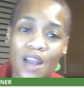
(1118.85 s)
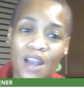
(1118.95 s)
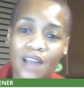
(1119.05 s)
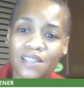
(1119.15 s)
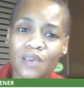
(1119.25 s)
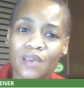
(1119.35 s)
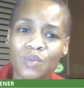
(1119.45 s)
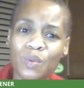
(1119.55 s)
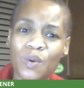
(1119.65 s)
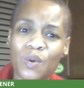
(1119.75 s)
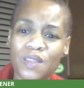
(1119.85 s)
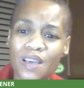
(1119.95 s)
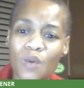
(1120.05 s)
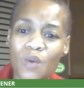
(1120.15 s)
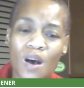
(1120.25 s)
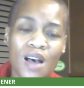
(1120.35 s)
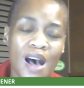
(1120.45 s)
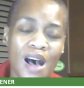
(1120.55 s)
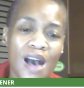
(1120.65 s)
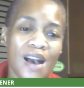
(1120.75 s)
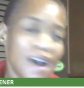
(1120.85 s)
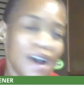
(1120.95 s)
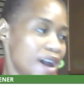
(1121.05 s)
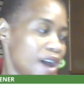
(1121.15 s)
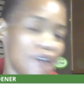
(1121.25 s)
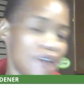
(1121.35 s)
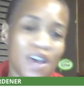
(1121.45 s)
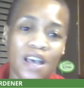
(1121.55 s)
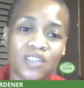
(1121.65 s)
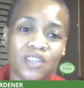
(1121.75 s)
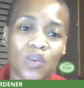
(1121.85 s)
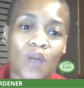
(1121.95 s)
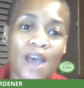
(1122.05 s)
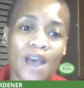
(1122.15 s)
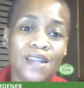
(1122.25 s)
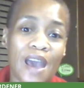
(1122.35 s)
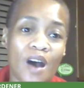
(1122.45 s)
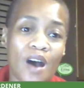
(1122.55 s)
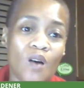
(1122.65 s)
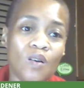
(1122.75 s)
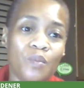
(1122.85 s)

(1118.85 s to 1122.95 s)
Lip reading: of times people would think, well, I got to have an answer right now,